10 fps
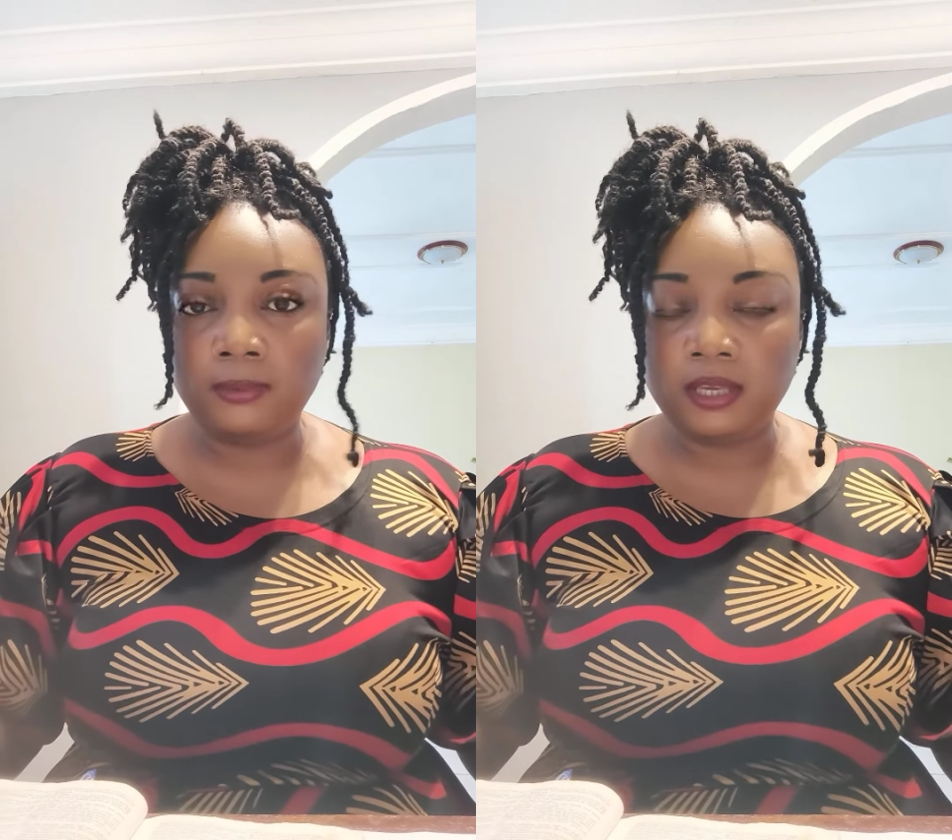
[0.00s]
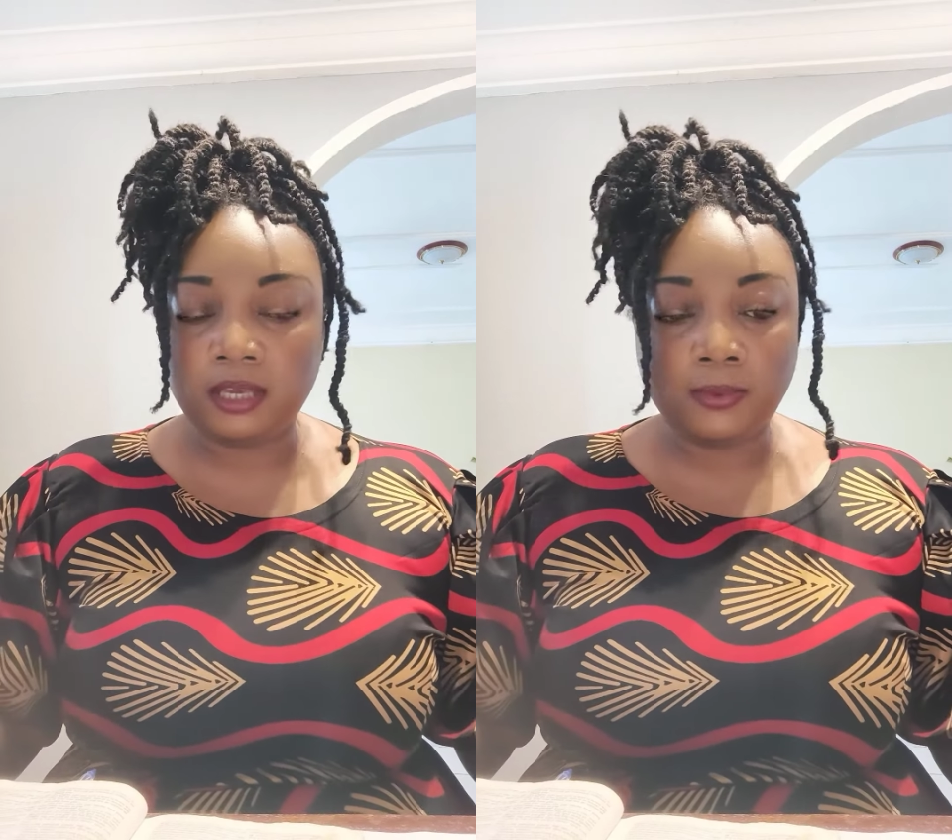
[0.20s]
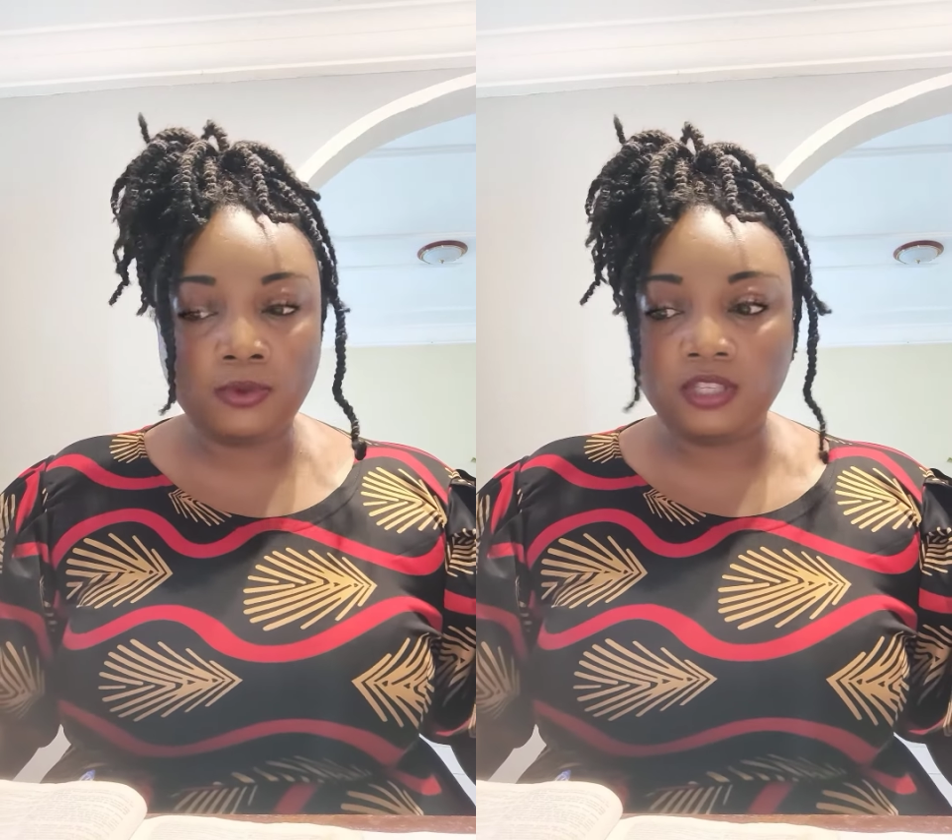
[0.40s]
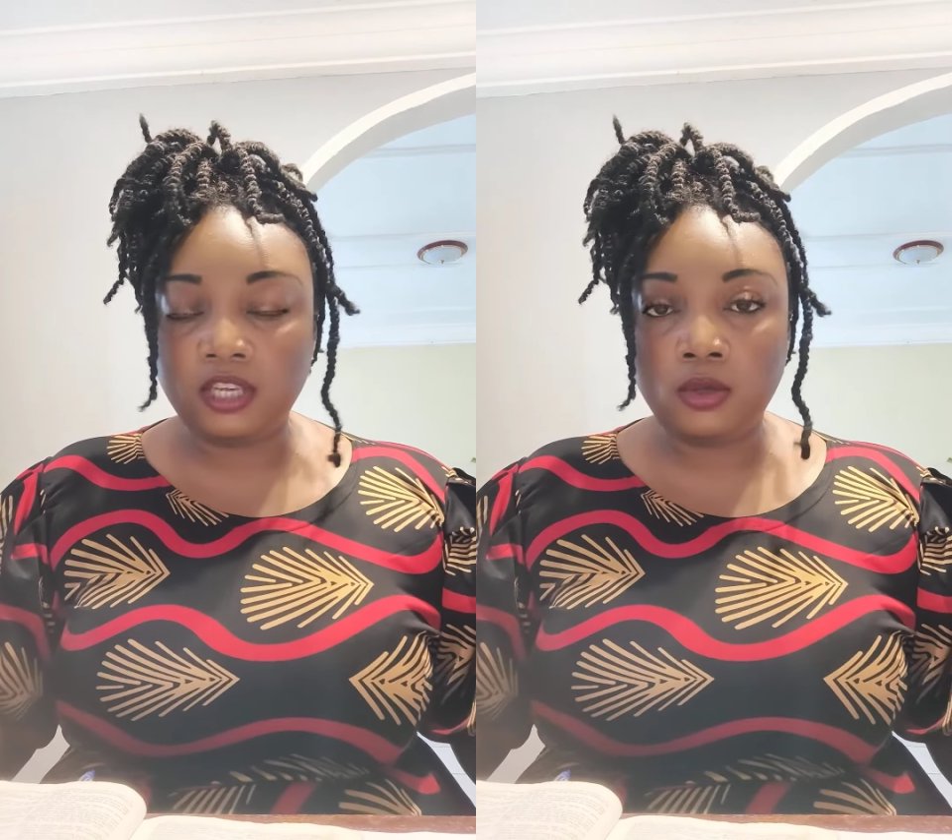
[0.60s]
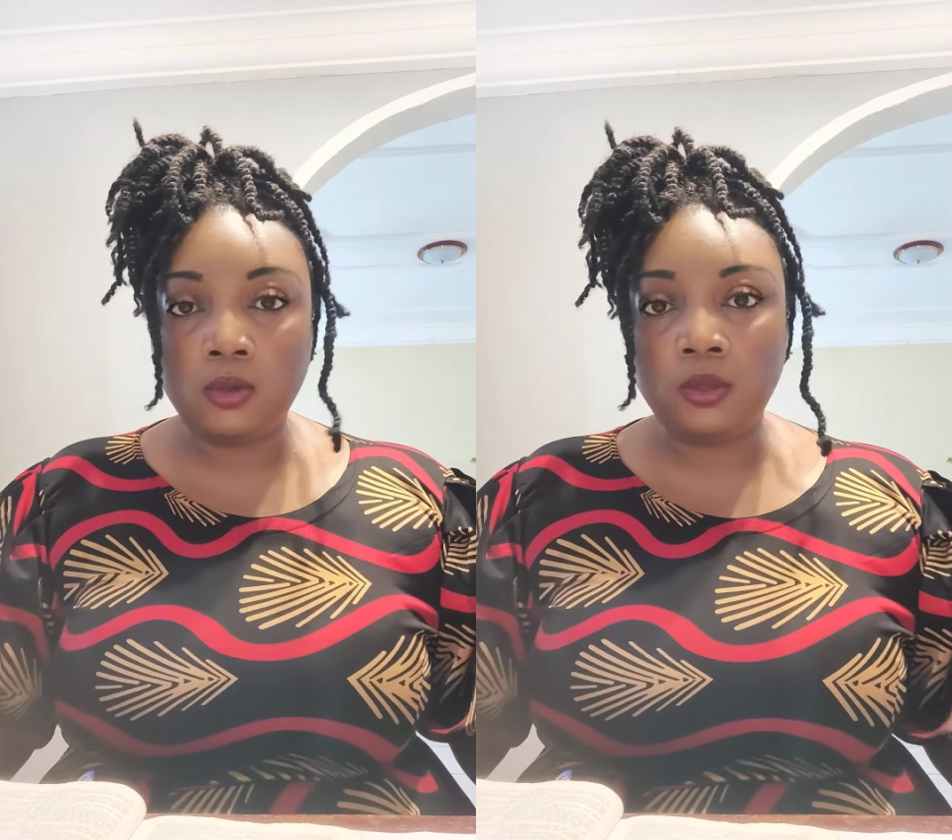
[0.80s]
they kept on
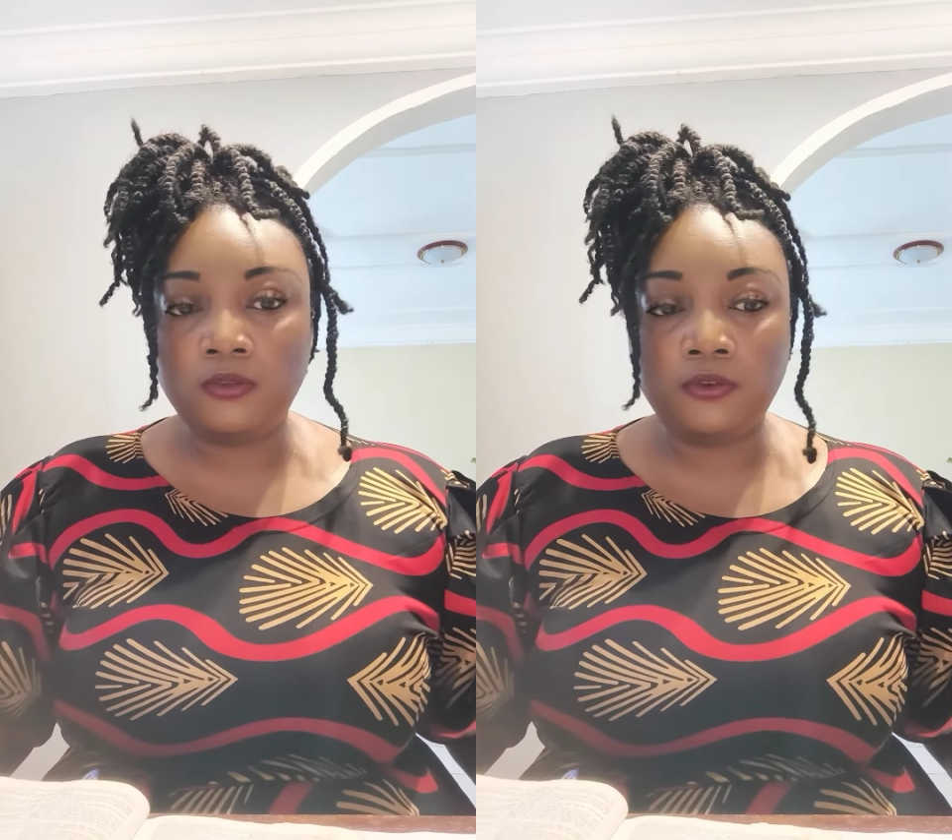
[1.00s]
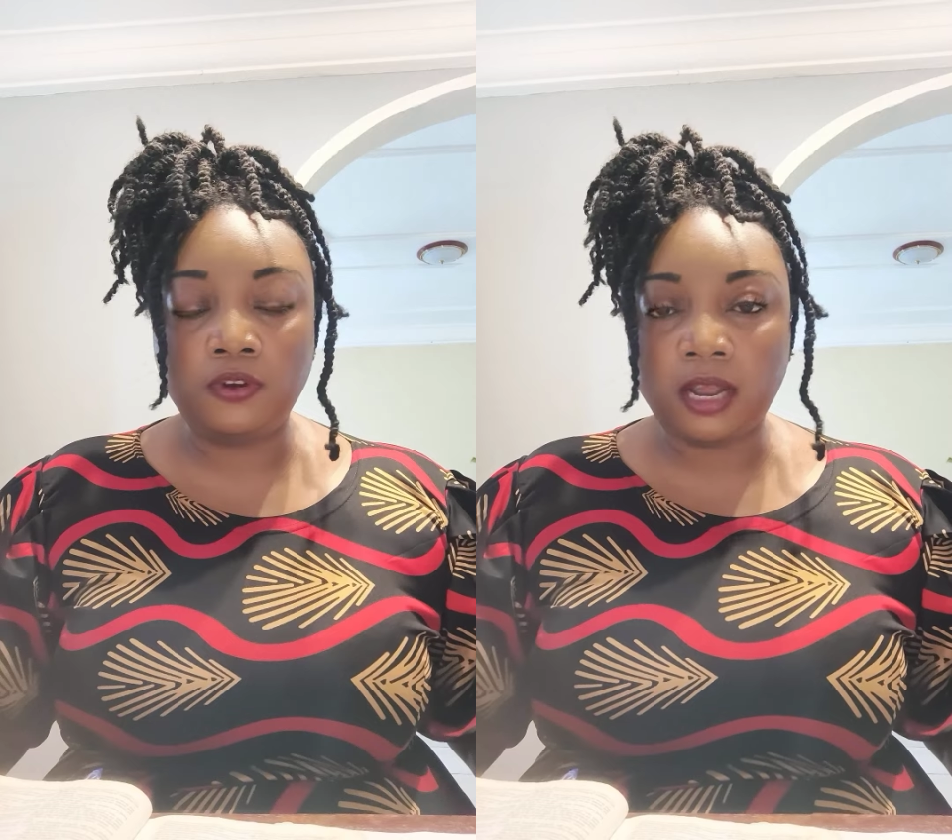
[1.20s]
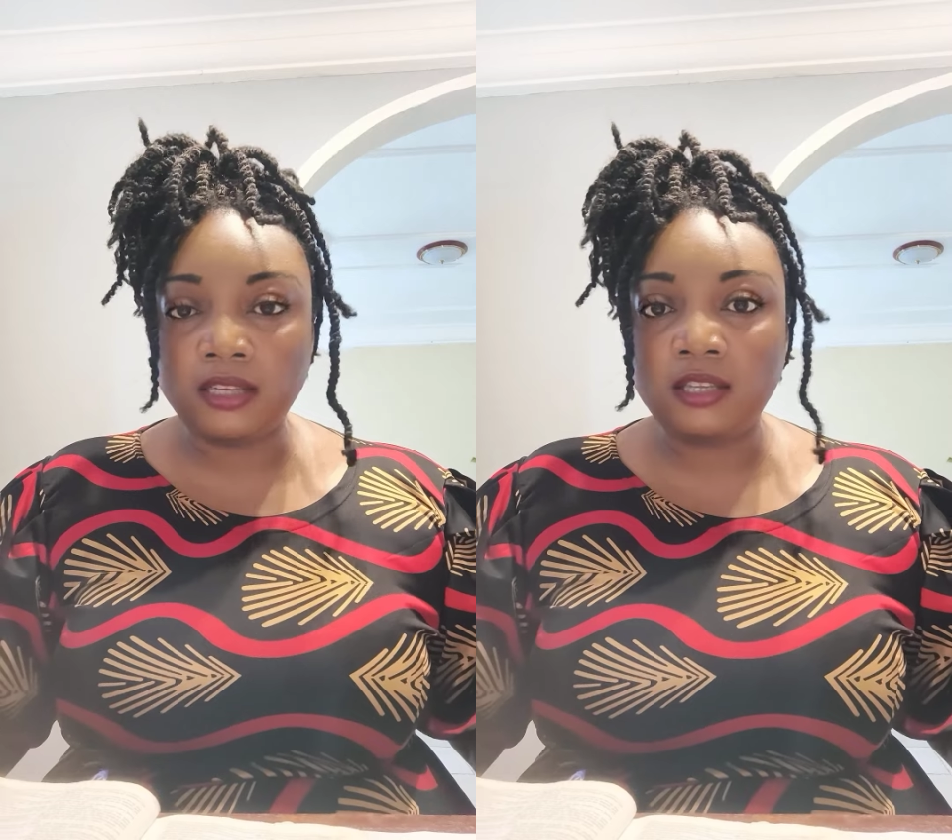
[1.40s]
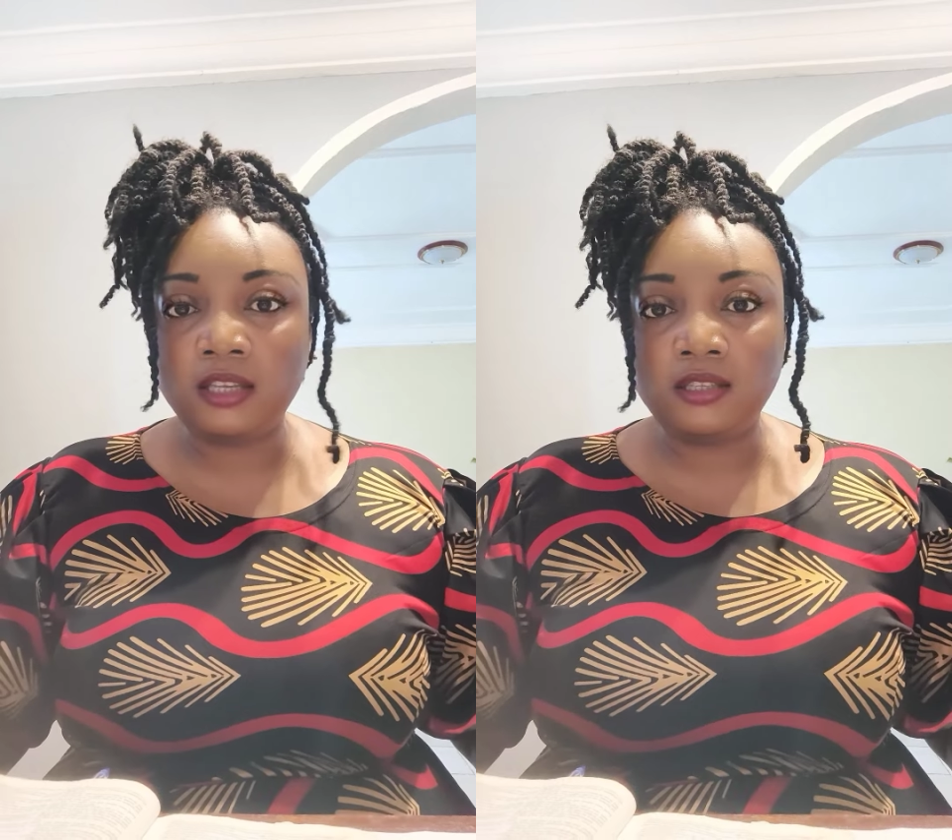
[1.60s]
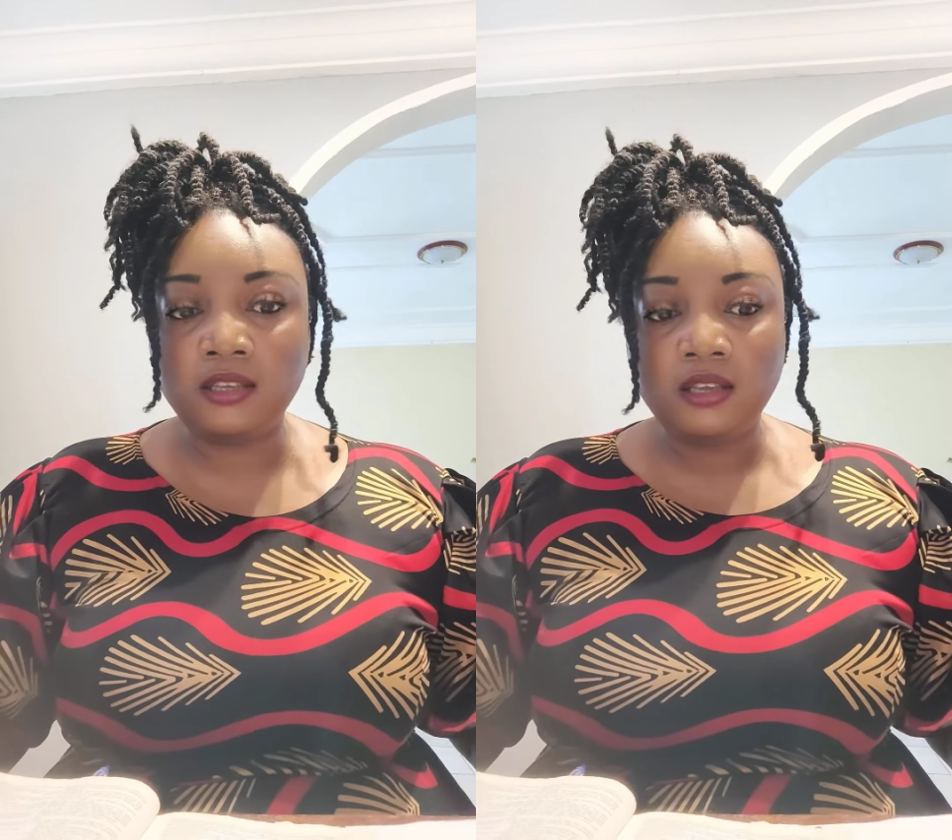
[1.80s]
taking your word for granted.